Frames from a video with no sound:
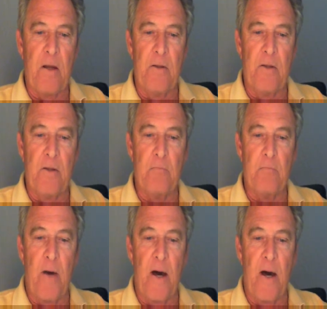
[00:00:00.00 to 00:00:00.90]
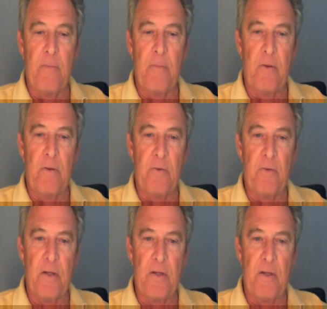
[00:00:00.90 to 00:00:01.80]
this bottom, if you're
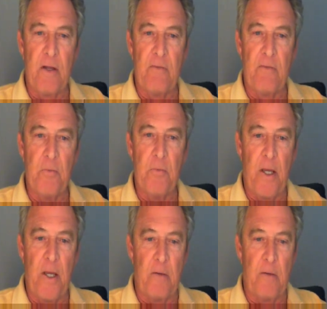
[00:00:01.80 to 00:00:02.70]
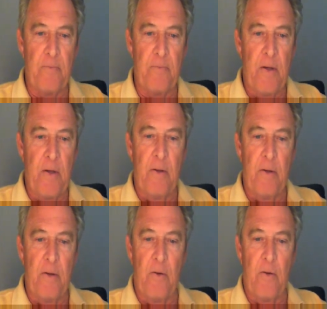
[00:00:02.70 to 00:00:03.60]
looking at the elevation panel,
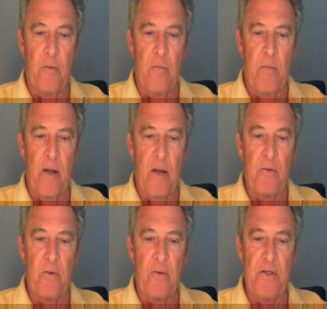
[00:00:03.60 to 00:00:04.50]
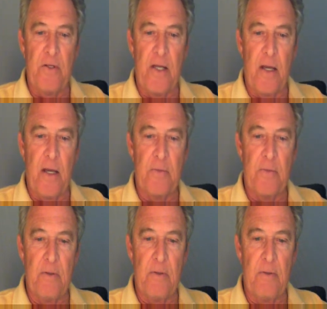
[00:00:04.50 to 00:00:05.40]
on the bottom there are these
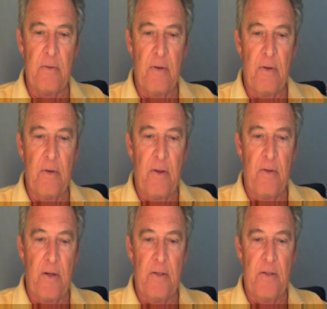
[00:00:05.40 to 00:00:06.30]
tabs that